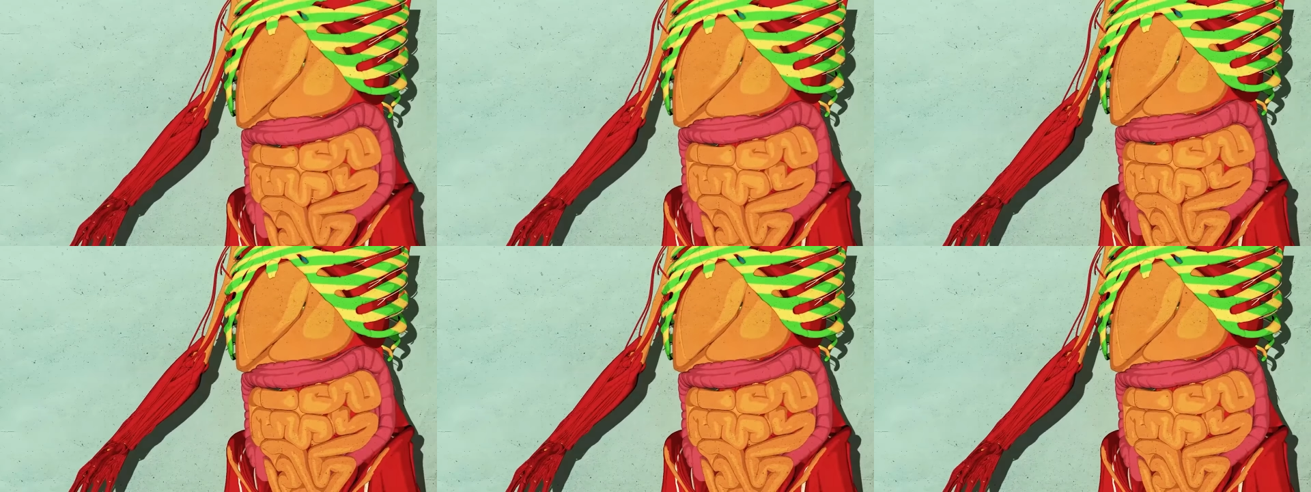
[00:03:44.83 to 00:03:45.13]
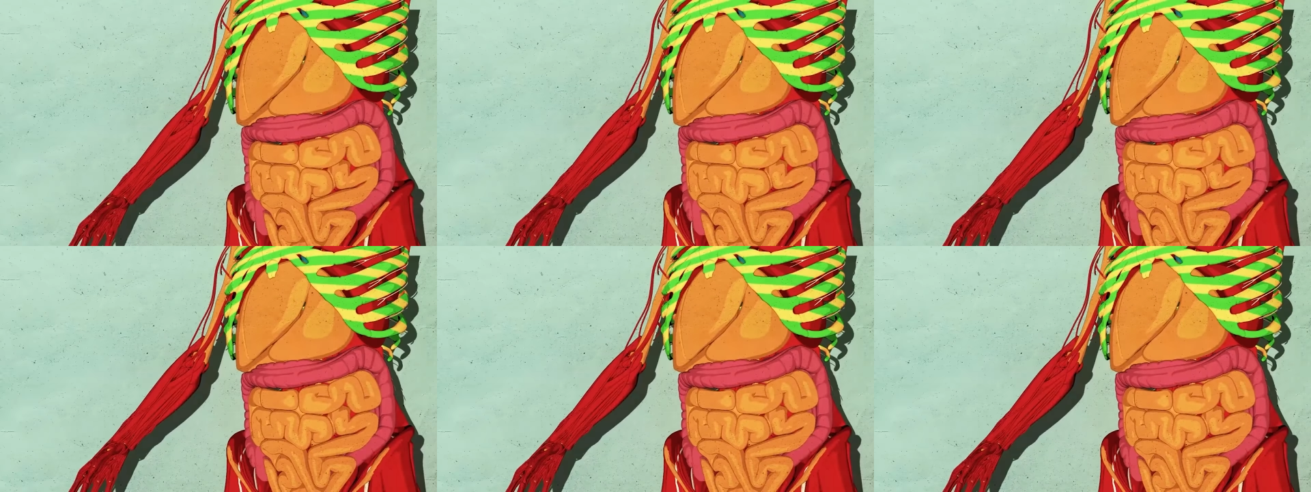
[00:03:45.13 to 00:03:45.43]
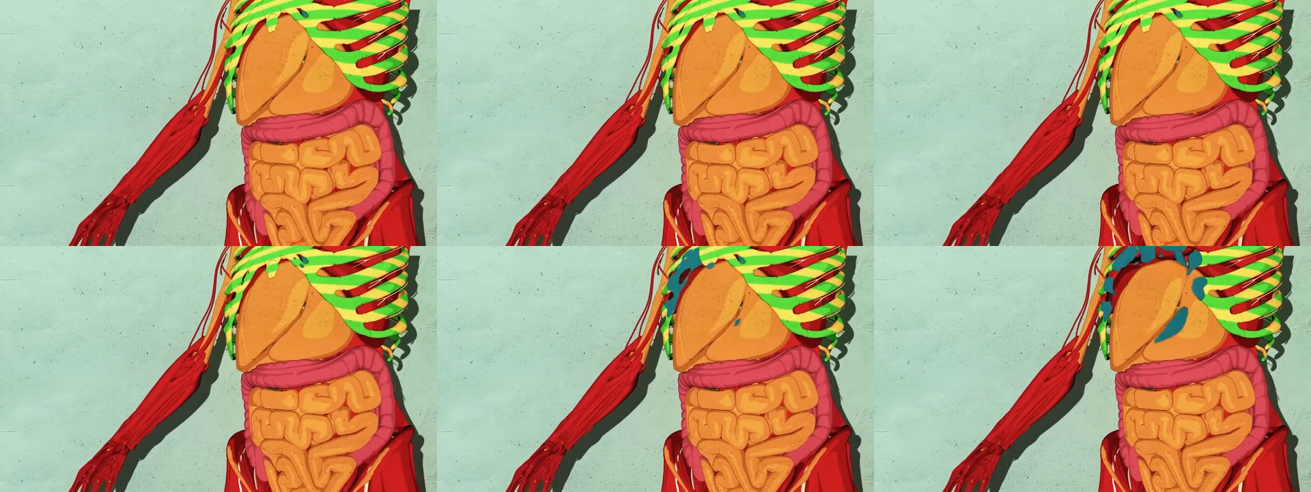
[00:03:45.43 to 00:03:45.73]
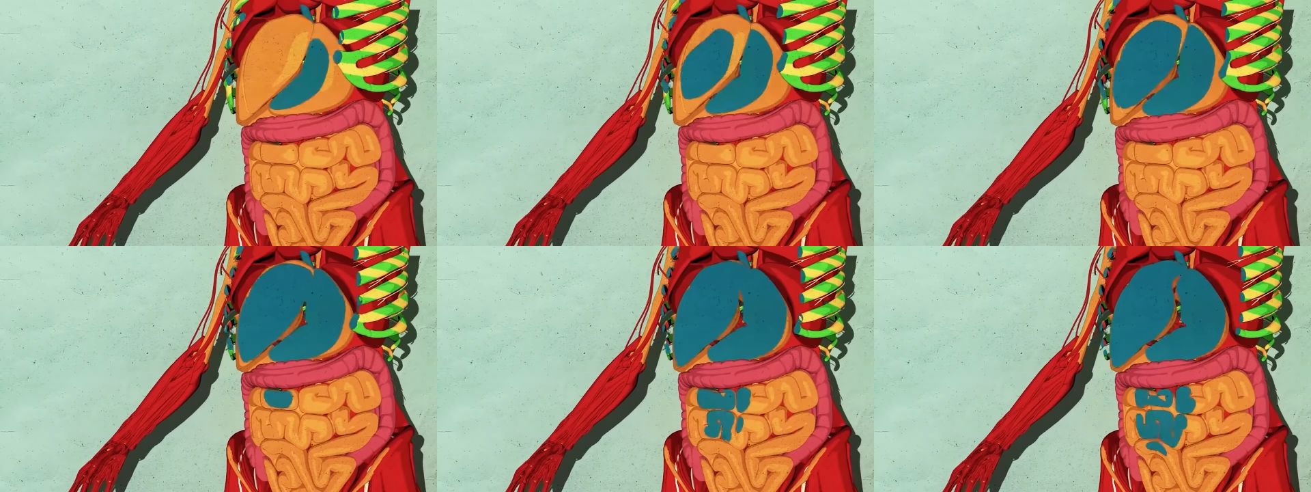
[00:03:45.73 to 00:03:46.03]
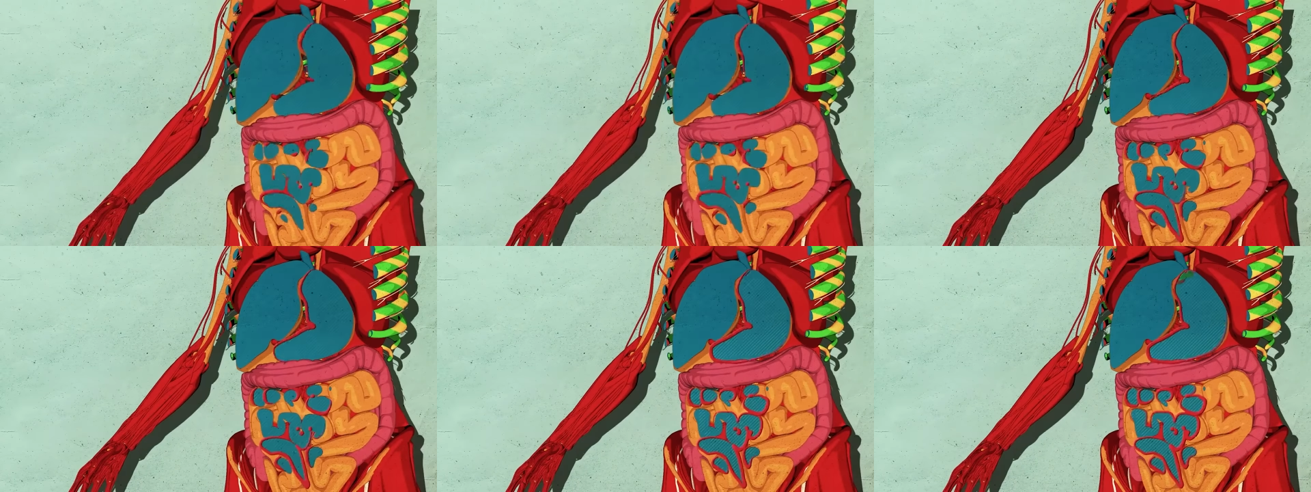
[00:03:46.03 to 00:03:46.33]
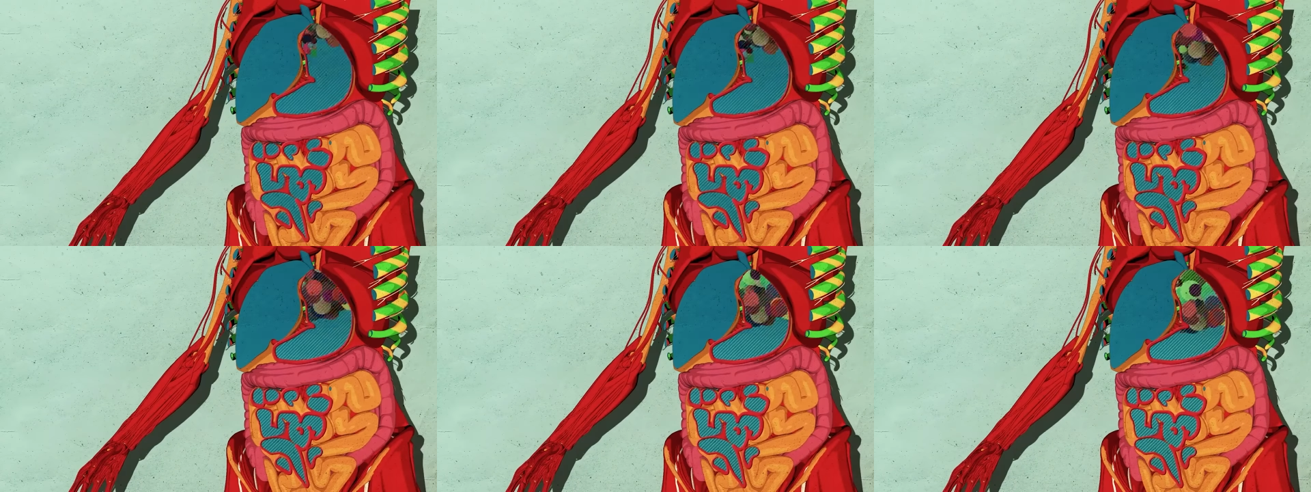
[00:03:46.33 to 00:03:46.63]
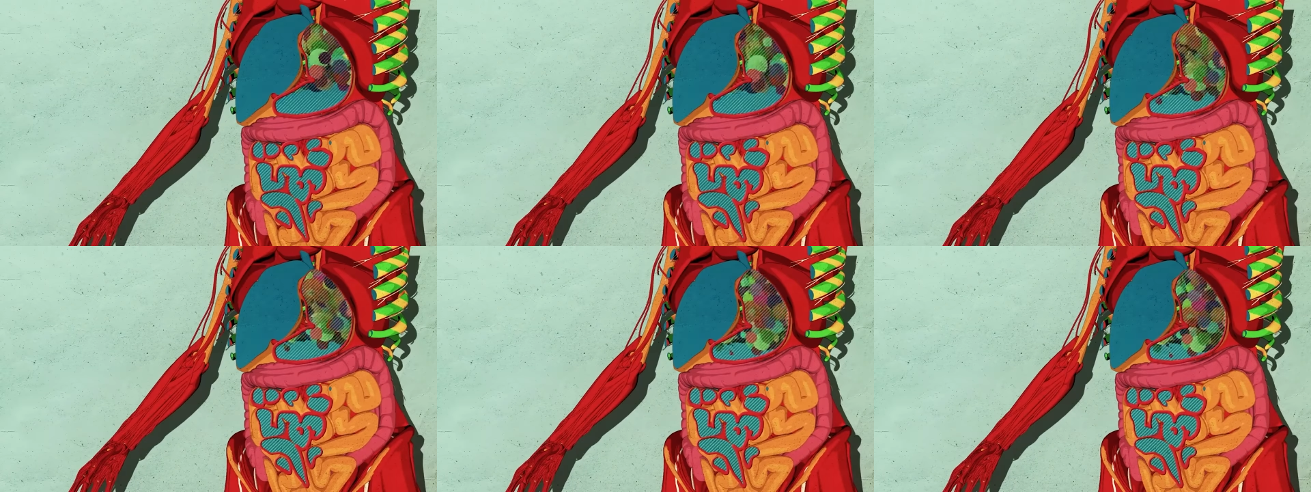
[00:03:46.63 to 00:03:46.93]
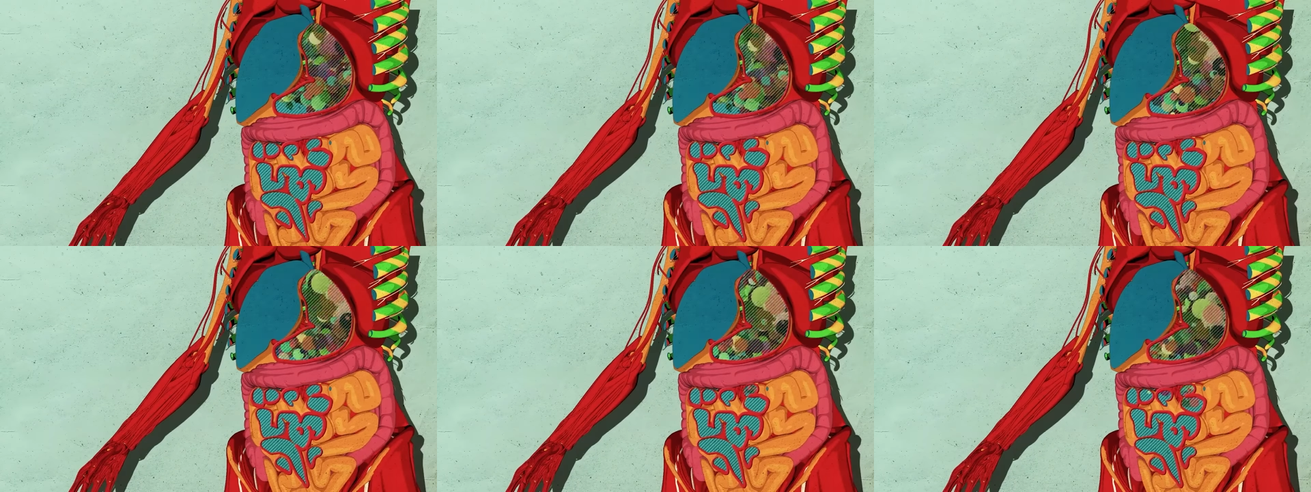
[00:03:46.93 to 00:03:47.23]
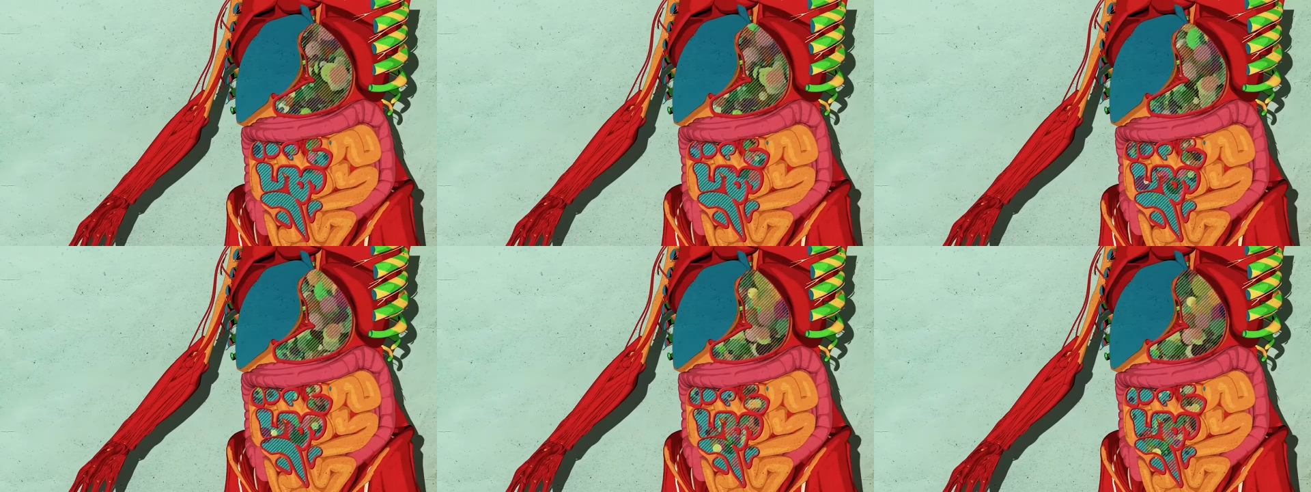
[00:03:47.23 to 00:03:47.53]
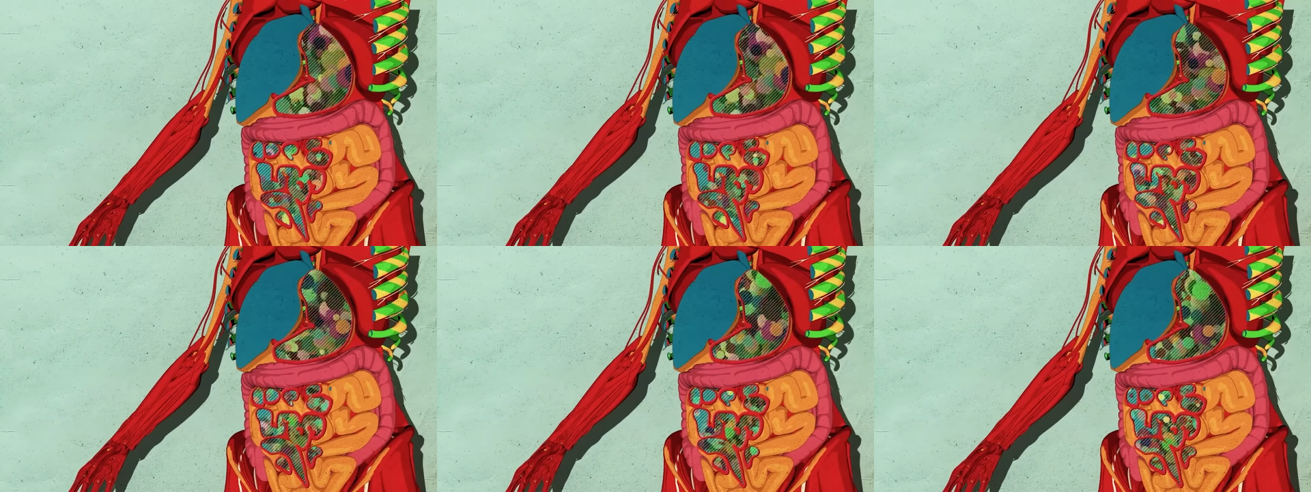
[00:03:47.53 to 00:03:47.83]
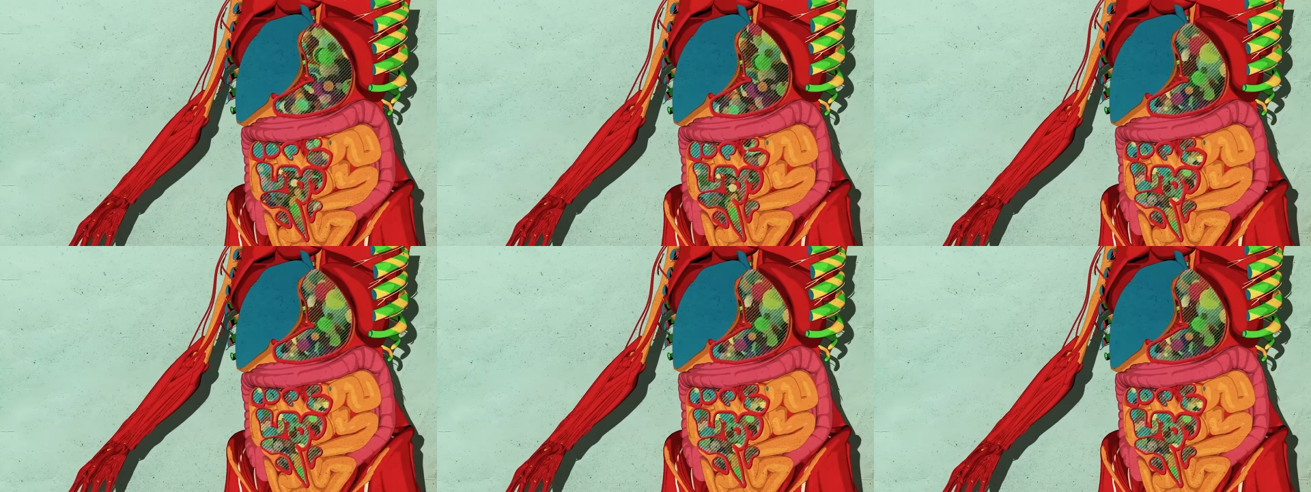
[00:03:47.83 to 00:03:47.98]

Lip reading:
Nobody's mouth can be seen.